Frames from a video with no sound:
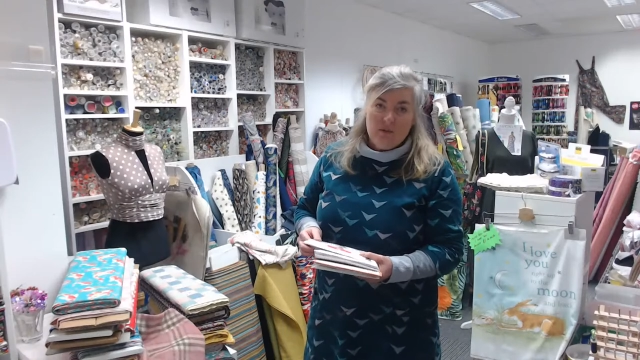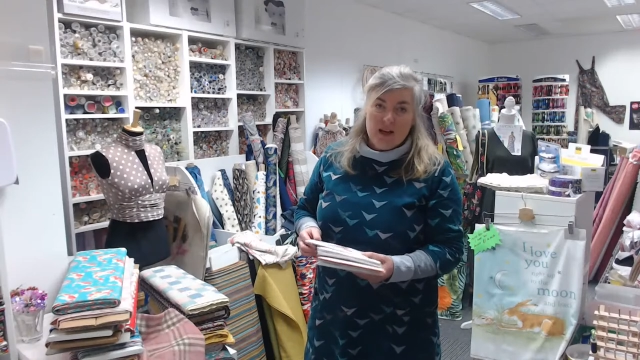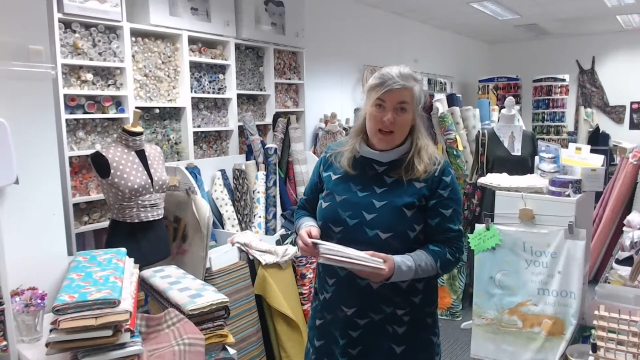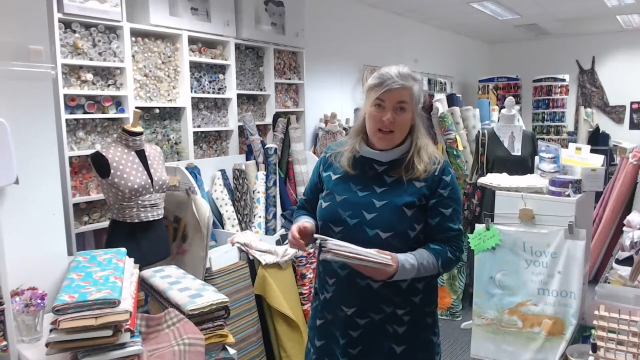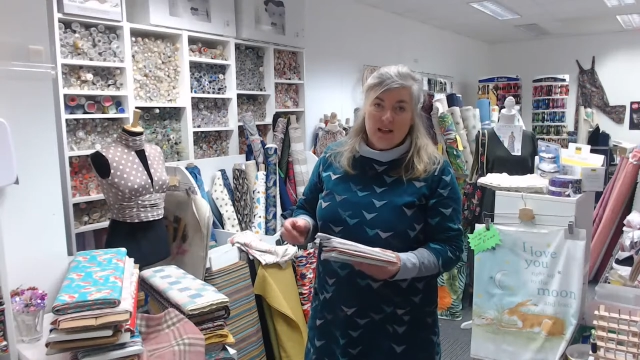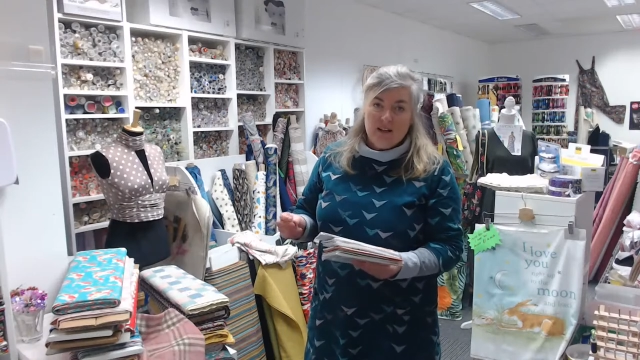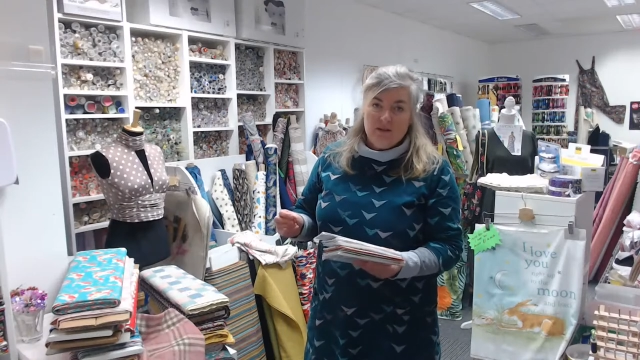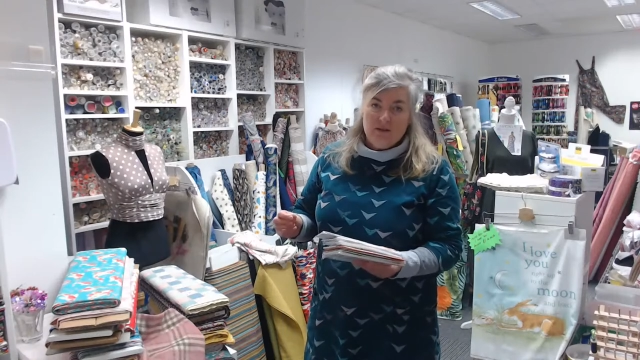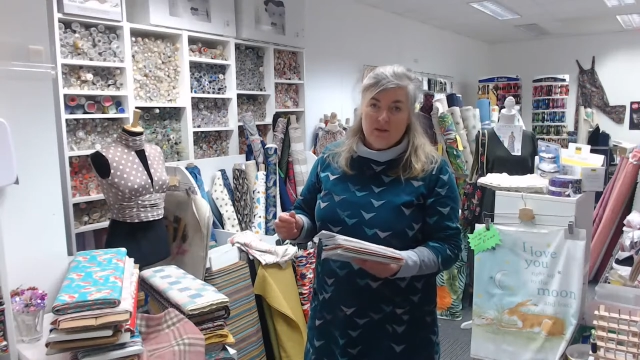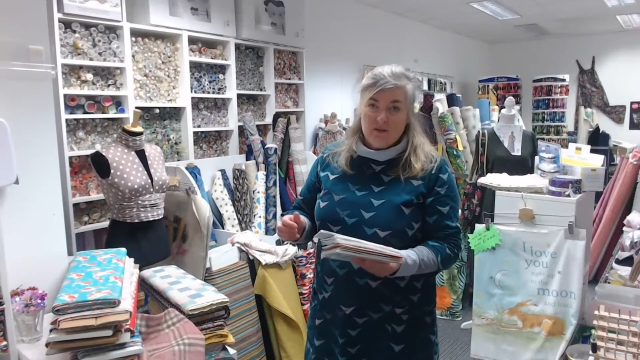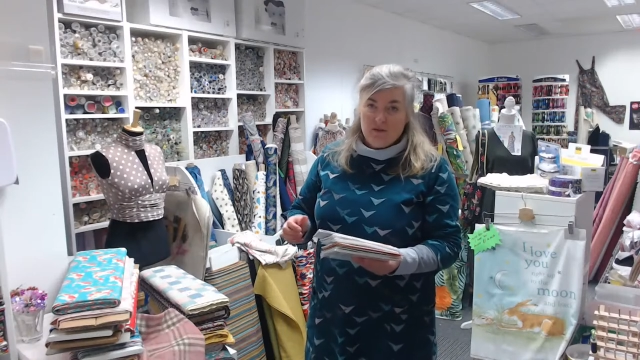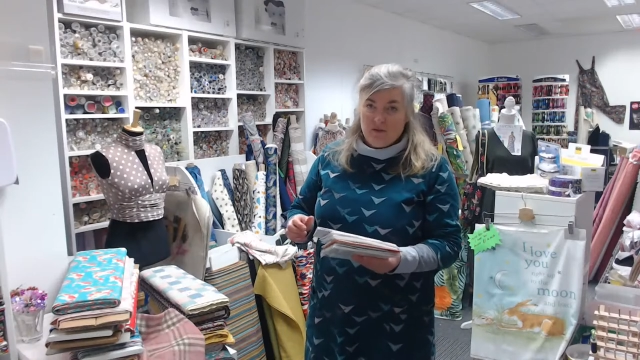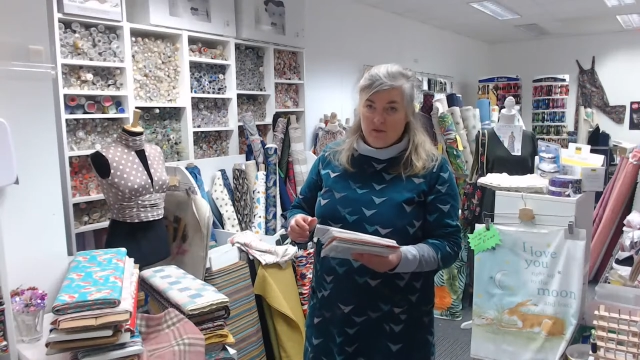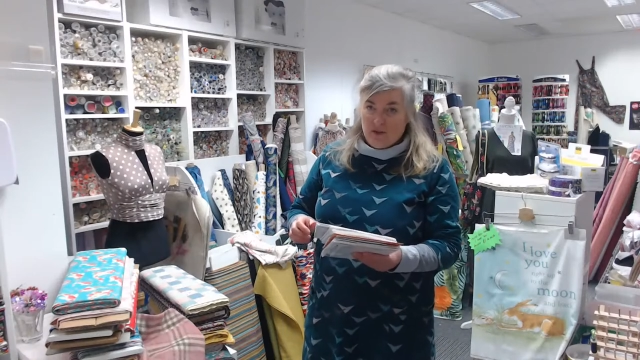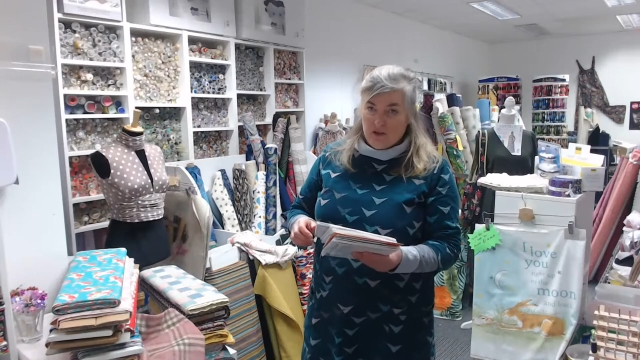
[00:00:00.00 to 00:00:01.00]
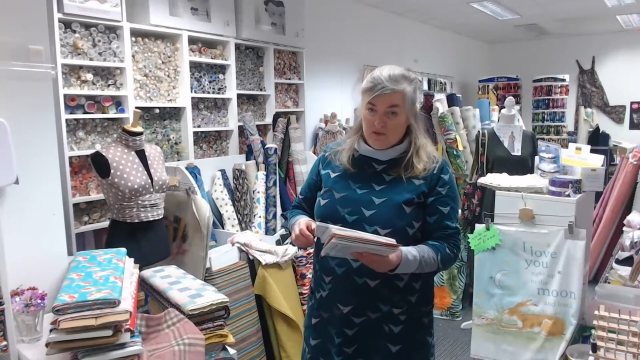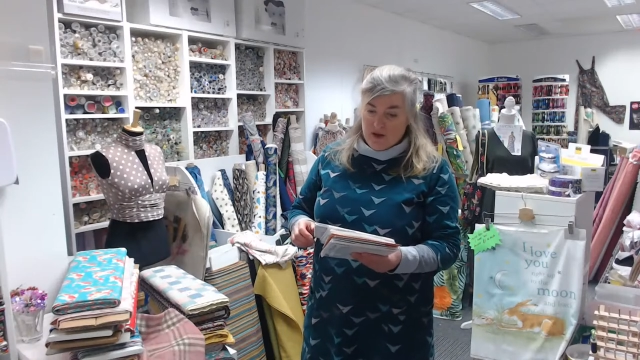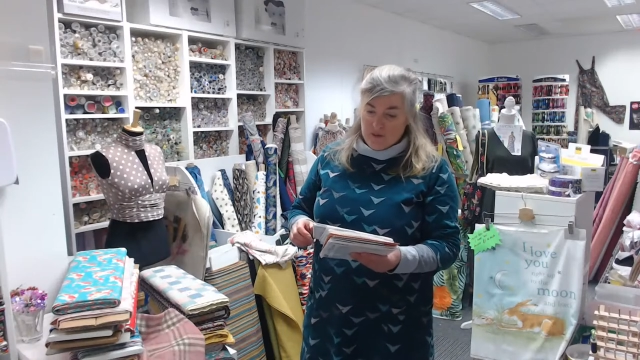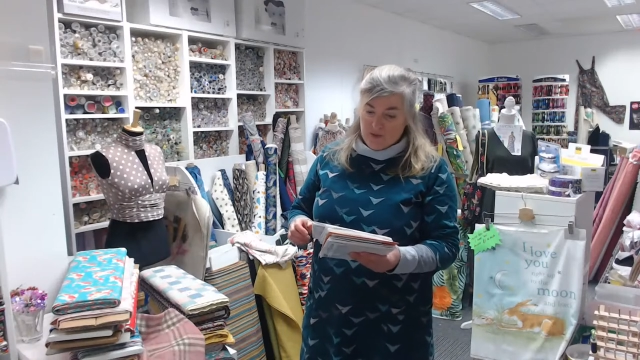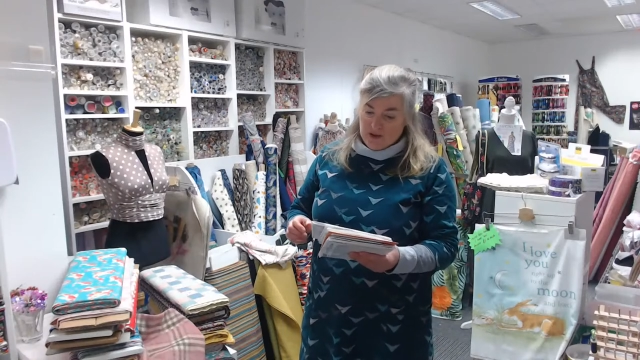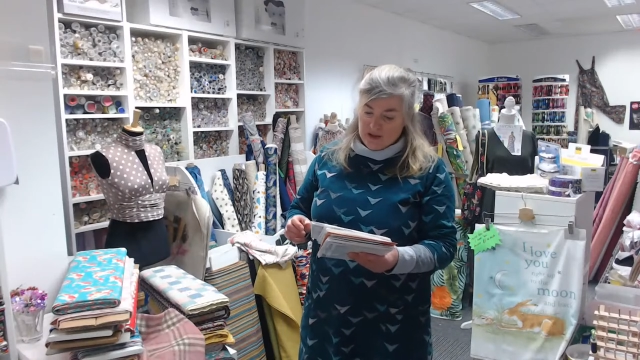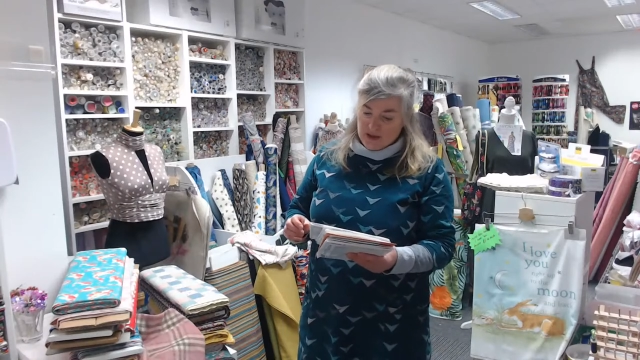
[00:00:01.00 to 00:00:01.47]
make out of the
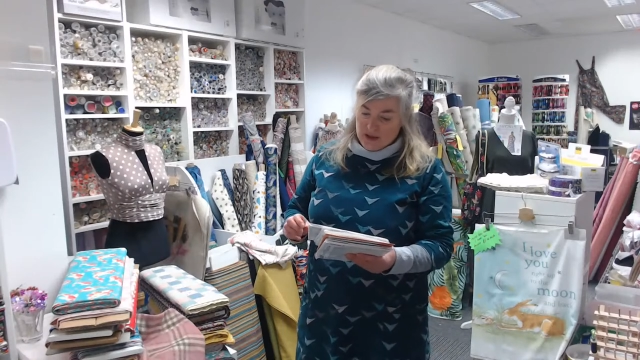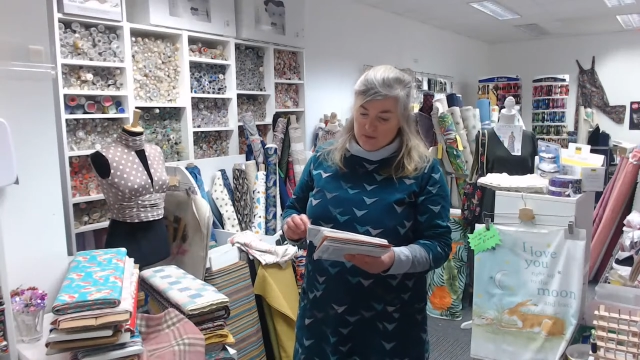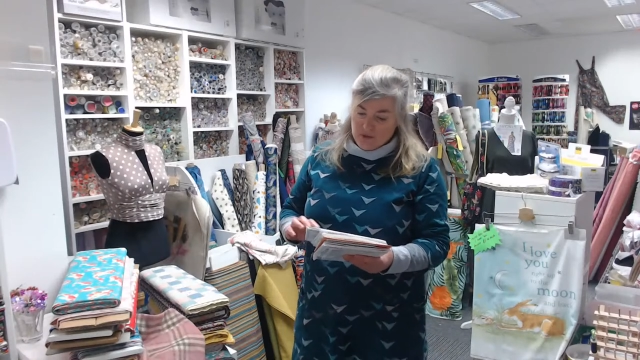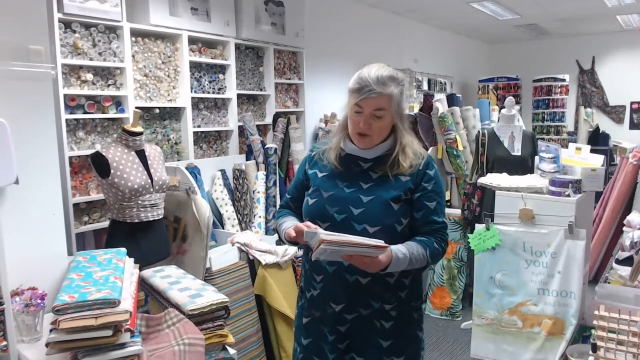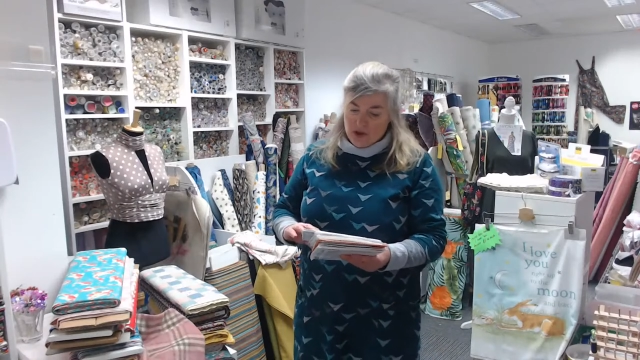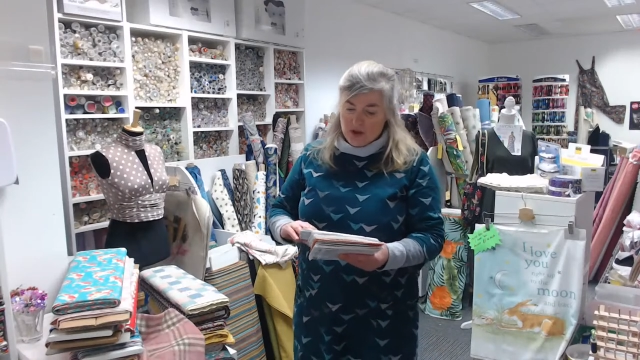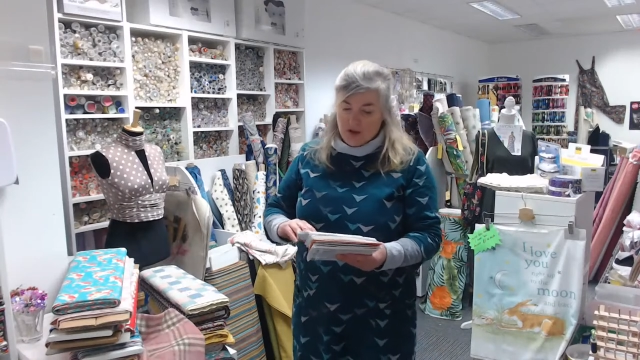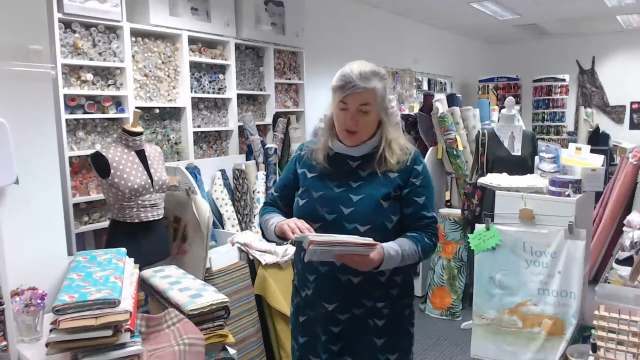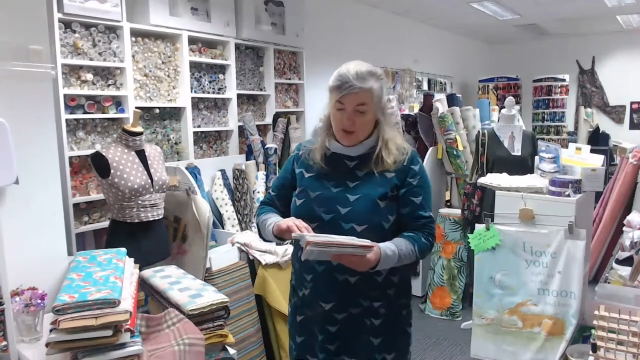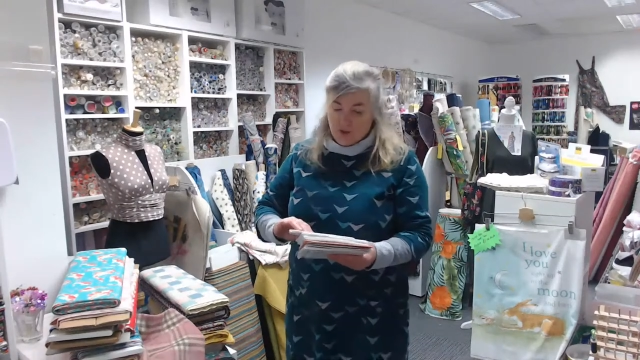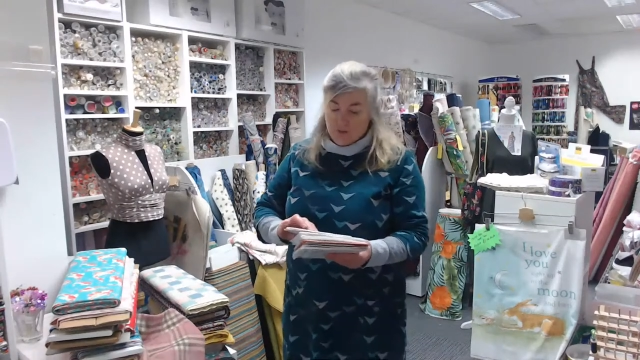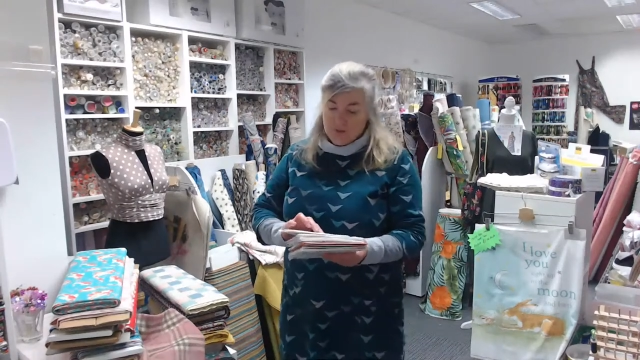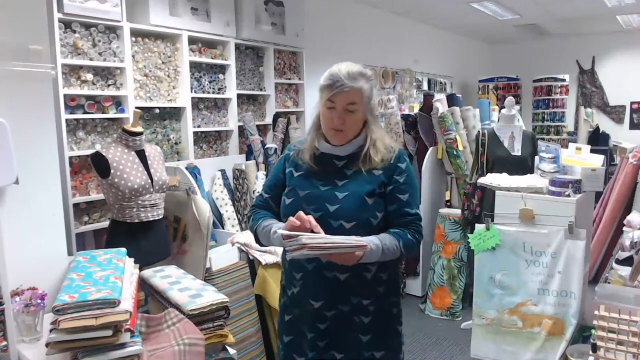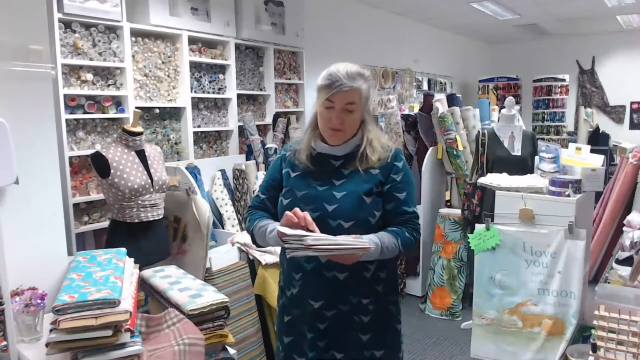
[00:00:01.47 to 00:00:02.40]
fabrics that I'm showing you.